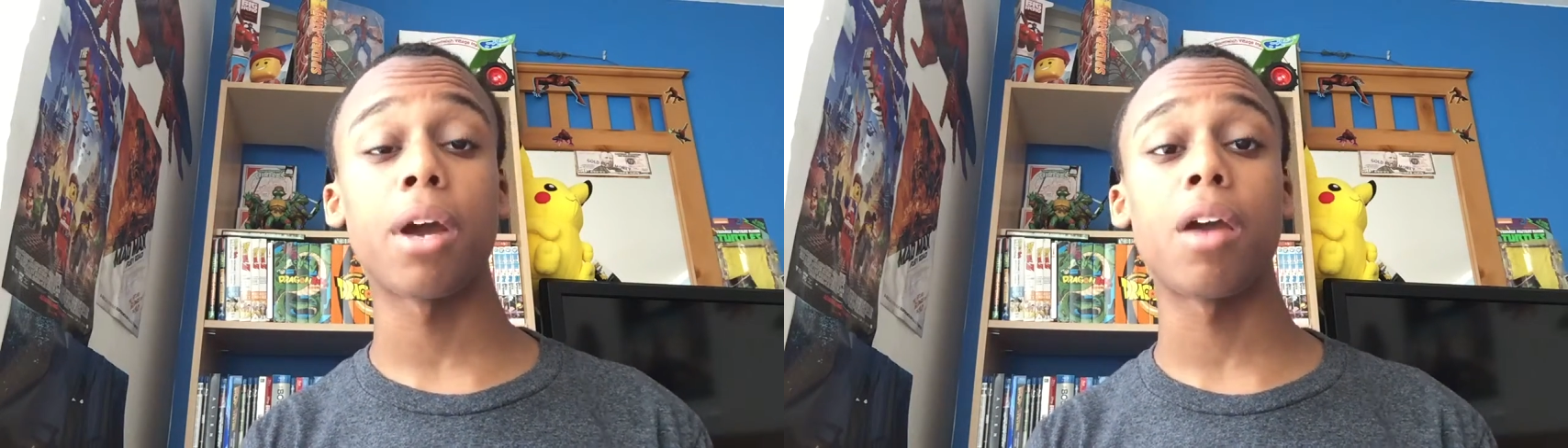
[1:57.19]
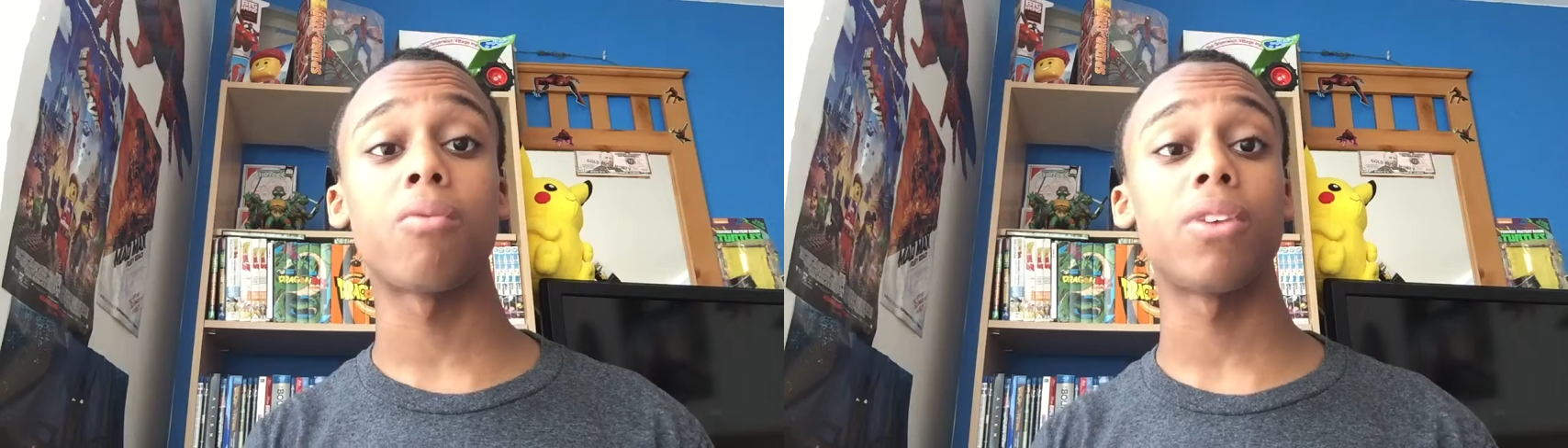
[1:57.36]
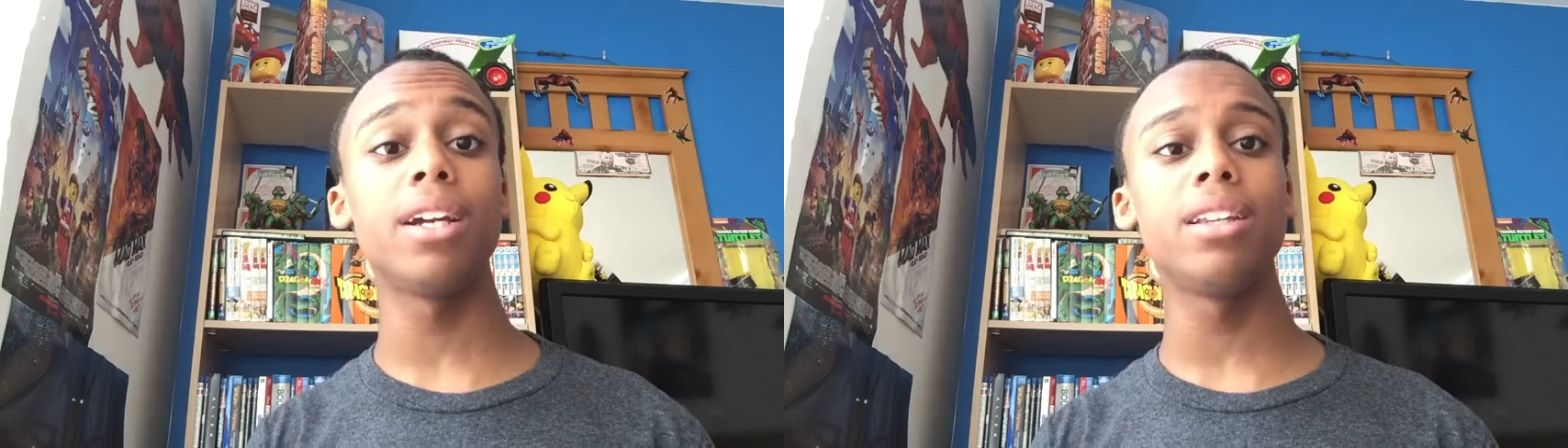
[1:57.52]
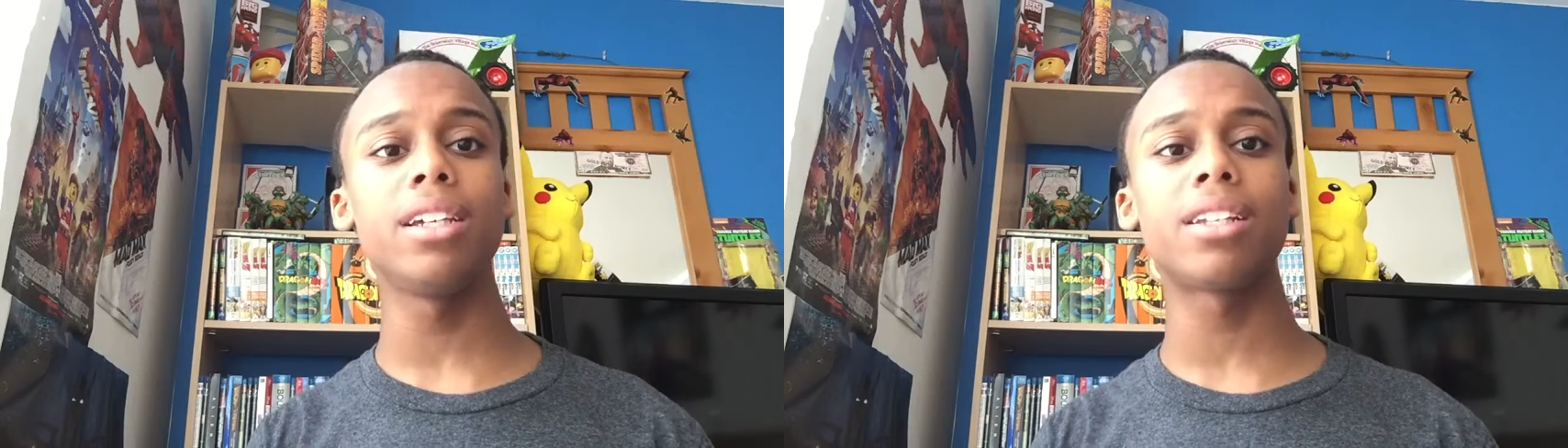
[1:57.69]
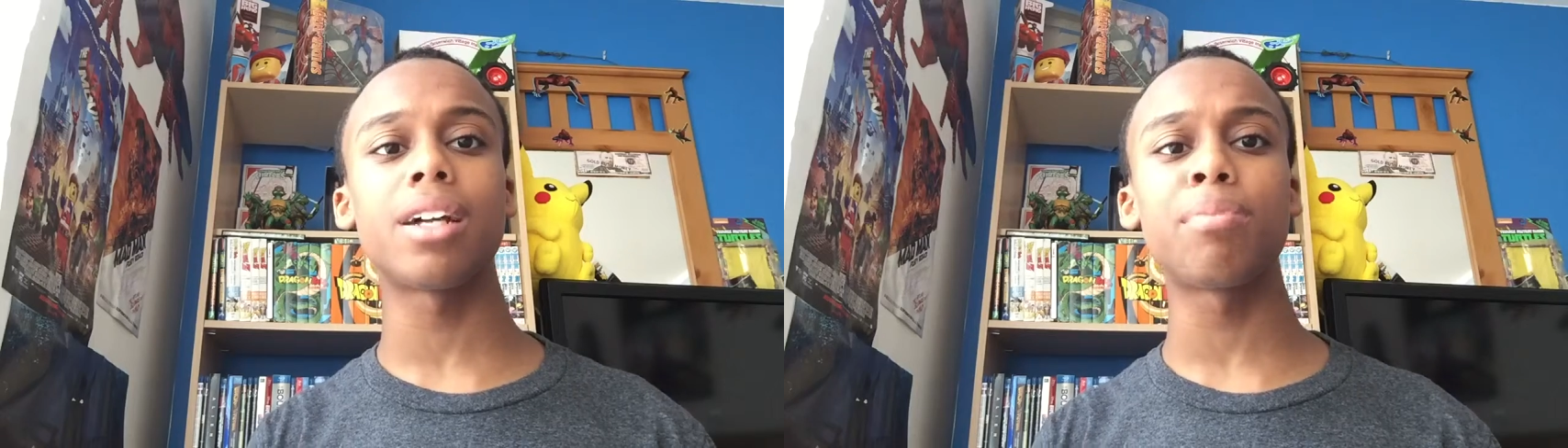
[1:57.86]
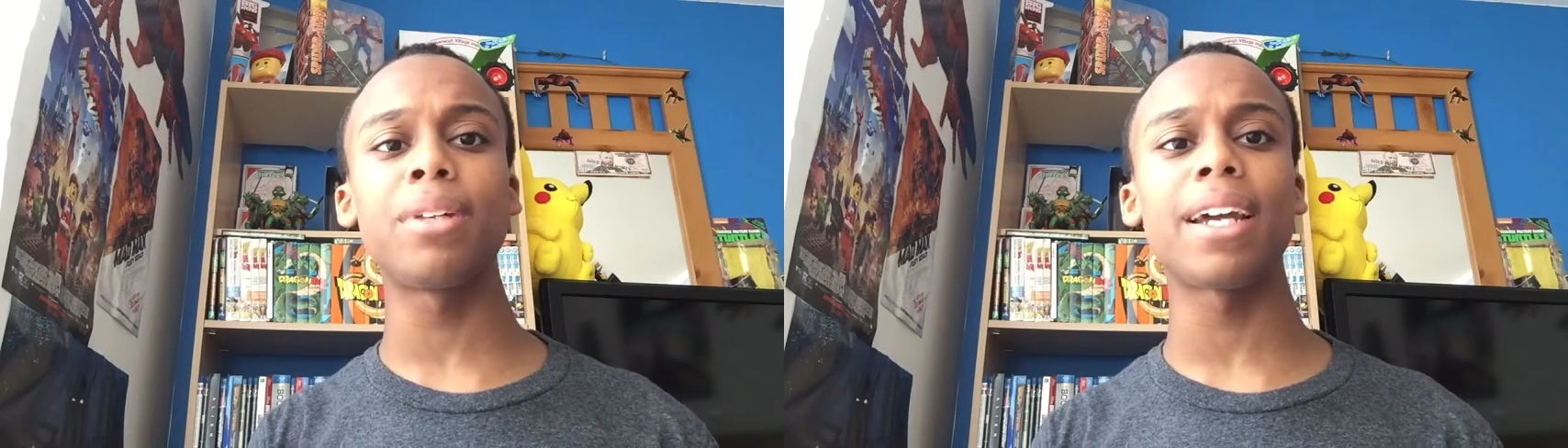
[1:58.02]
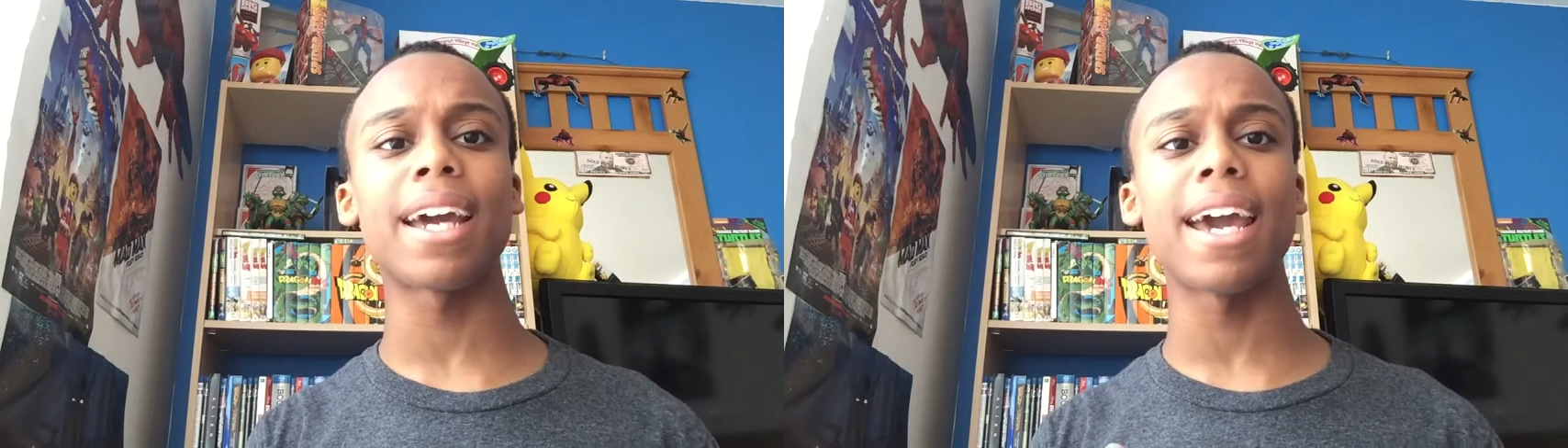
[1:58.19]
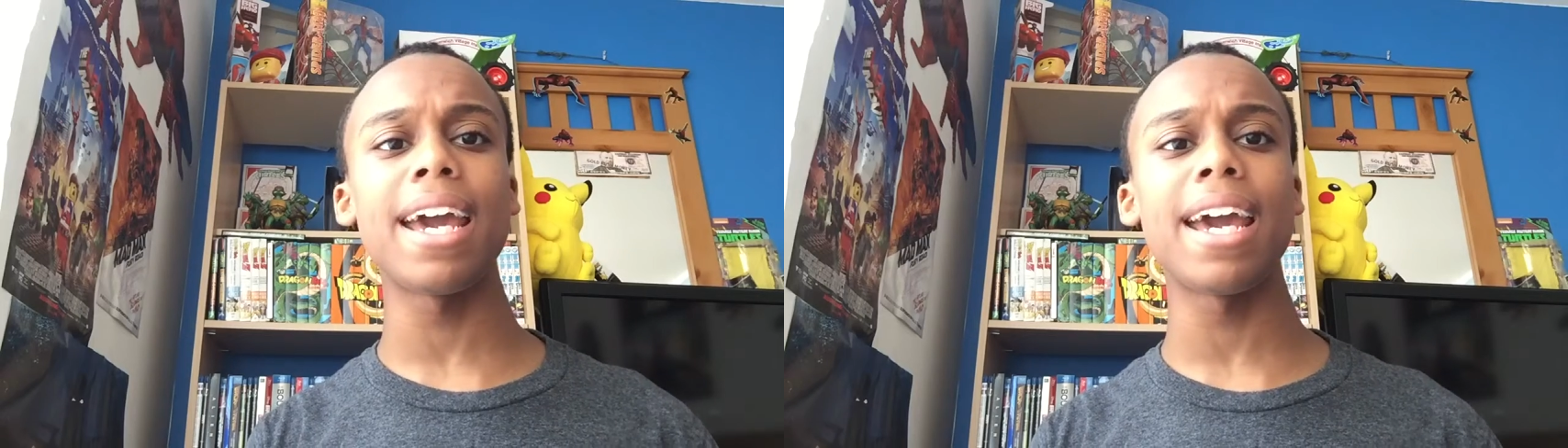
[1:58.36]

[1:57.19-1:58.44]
and really something like